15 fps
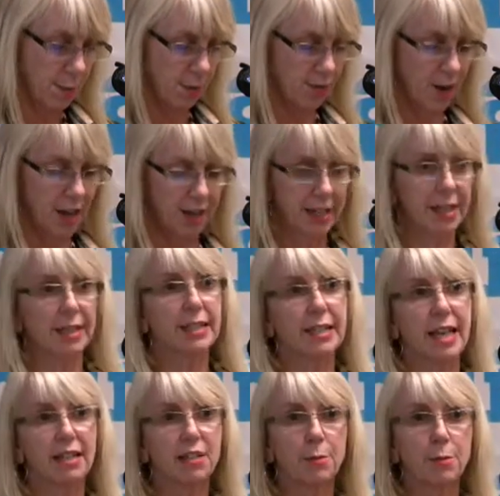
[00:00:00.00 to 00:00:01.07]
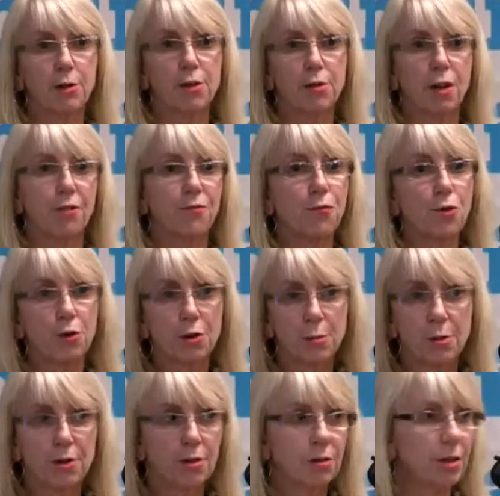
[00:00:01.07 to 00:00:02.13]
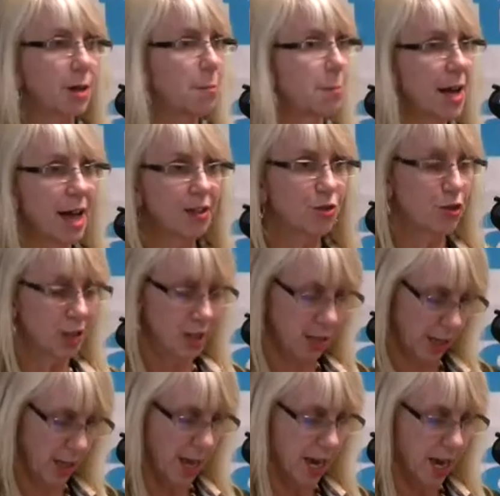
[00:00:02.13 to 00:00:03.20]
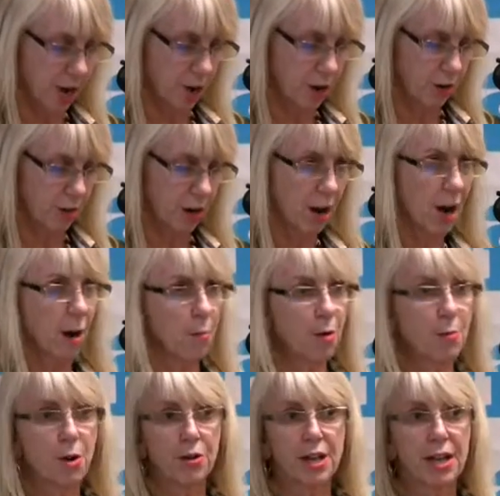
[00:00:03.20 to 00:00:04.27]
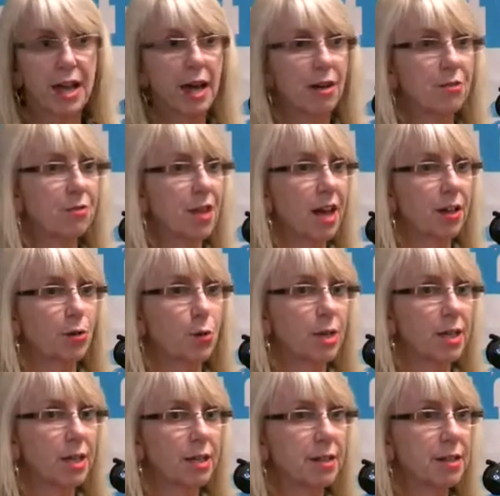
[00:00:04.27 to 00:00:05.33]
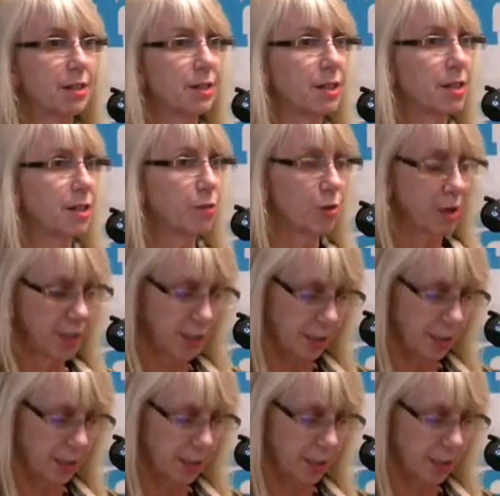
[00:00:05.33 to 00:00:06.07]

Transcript: providing accessible, affordable, compassionate care, promoting health equity to decrease